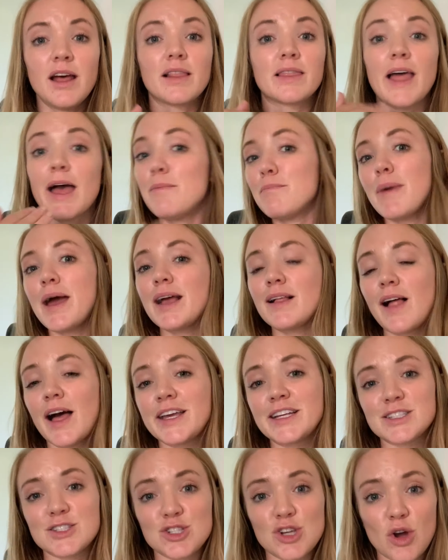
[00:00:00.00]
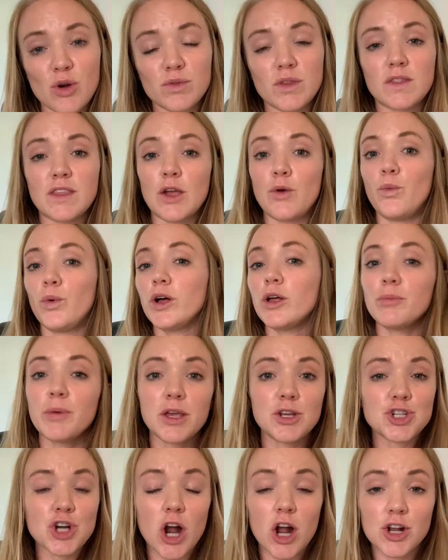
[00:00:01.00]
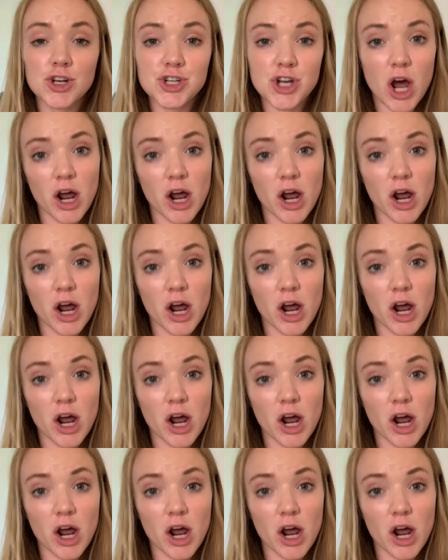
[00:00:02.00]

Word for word: let my clients know that they will be charged